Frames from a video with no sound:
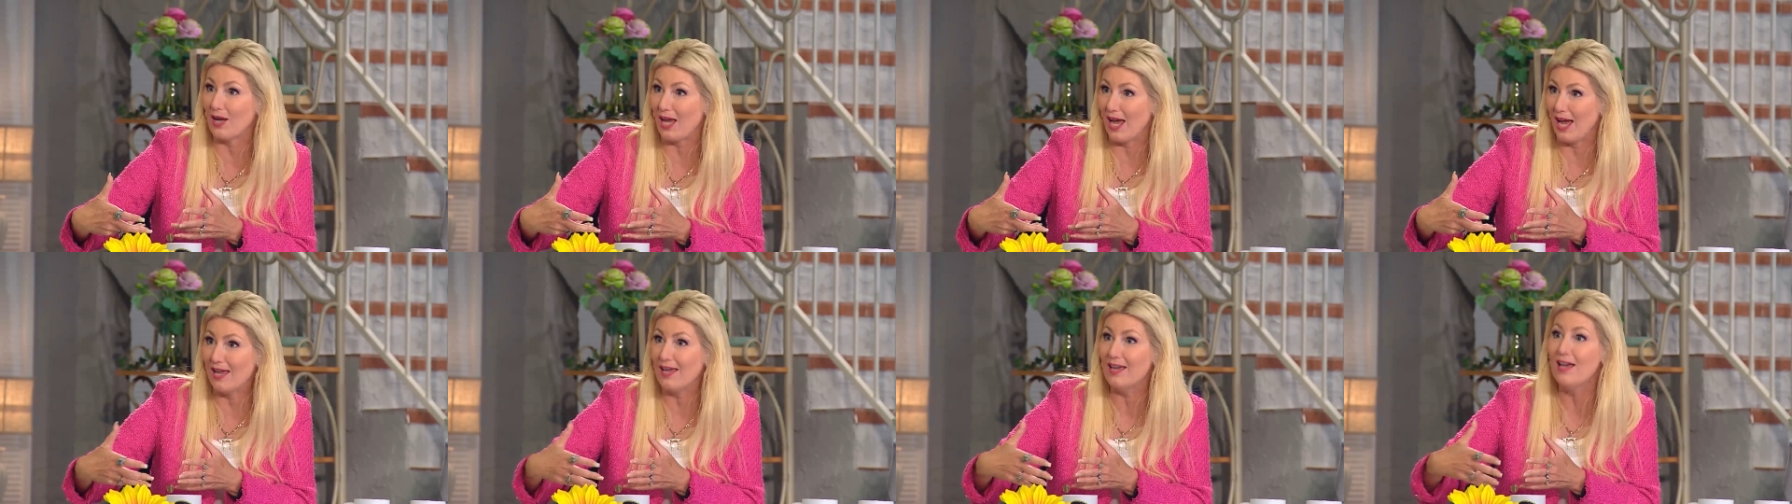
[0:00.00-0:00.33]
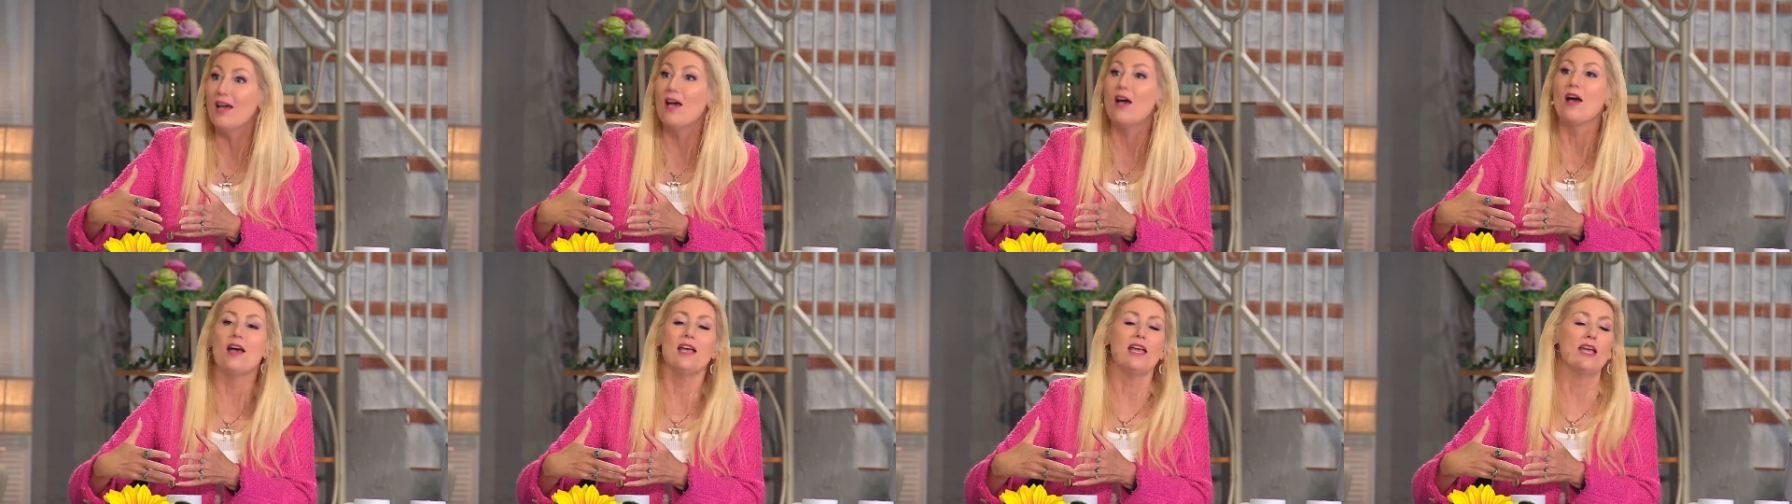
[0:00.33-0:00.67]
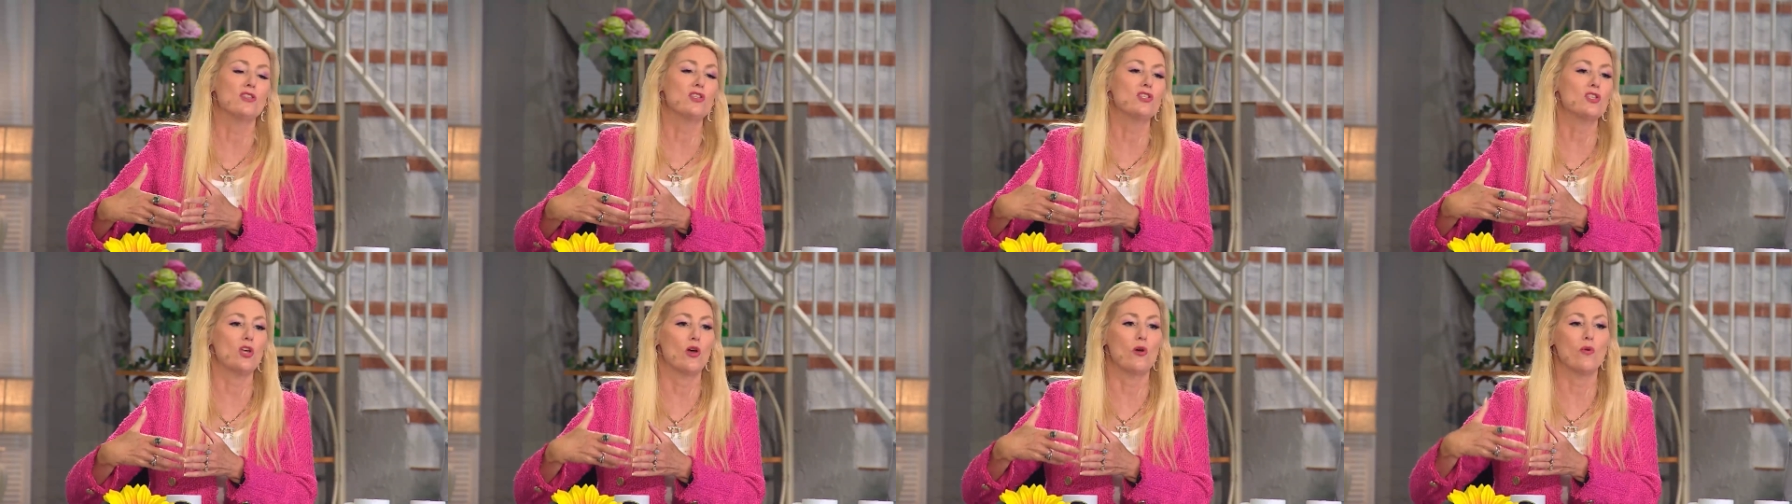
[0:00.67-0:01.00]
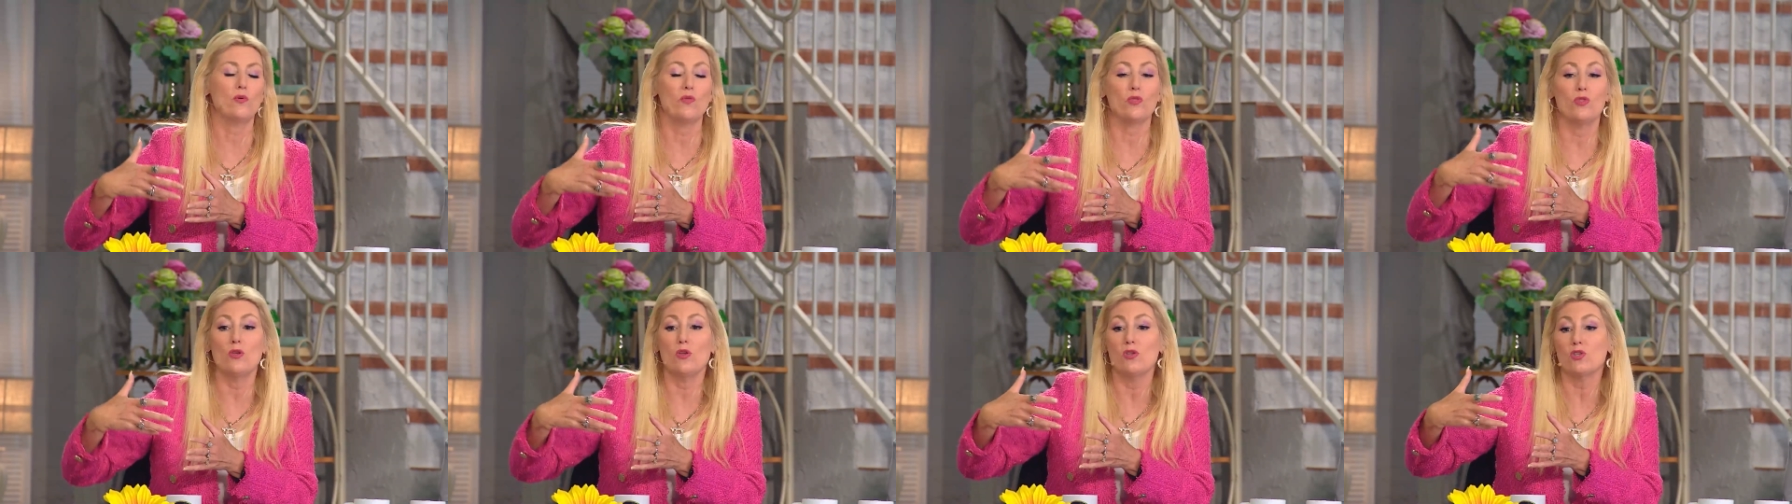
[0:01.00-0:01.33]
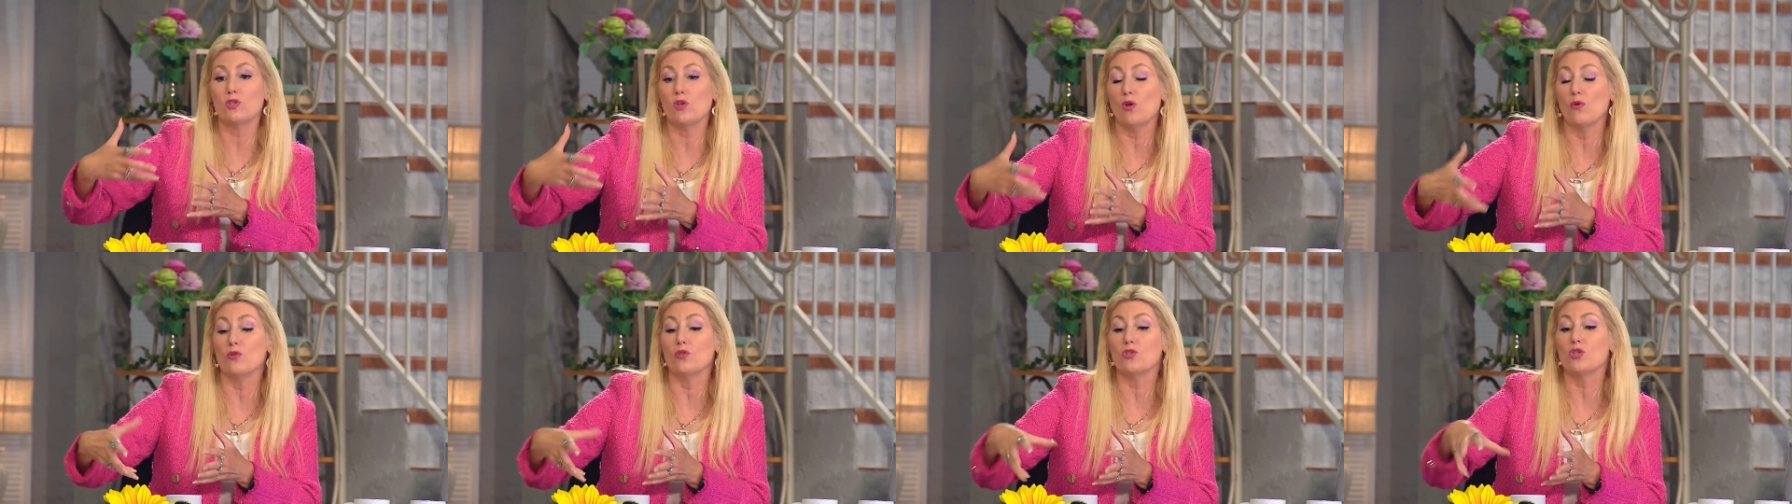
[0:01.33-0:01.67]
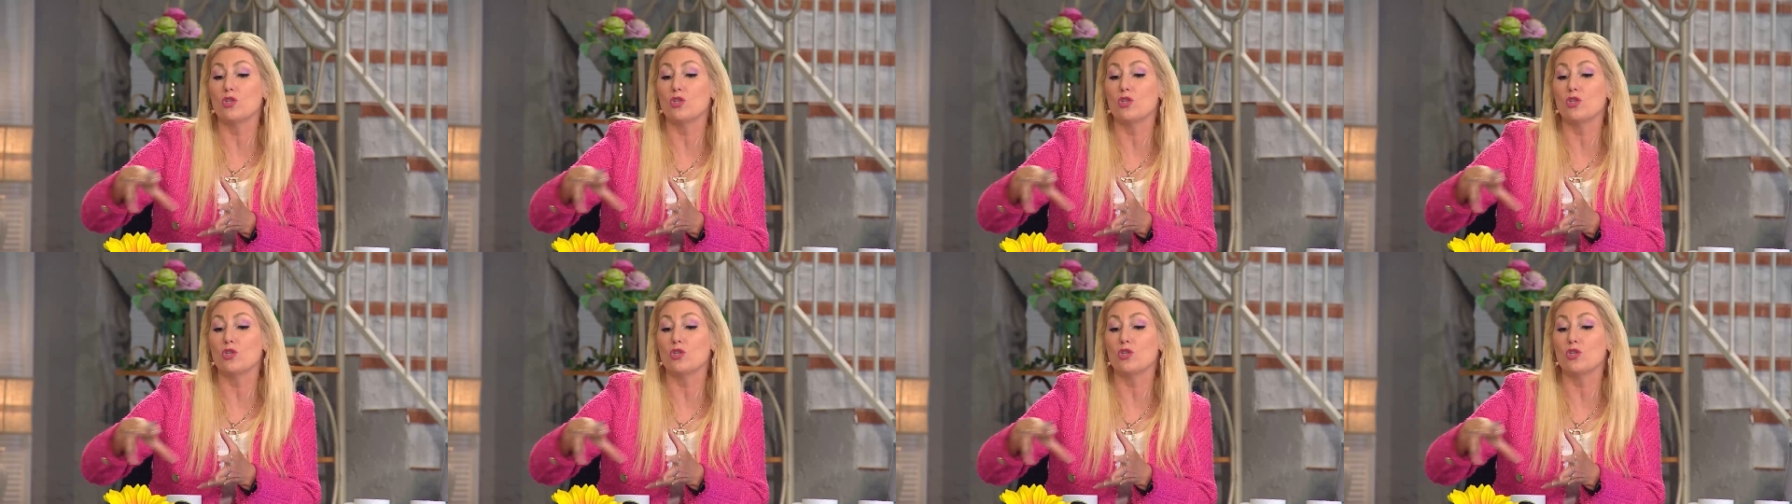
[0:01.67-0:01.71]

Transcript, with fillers: okay? Yes. And so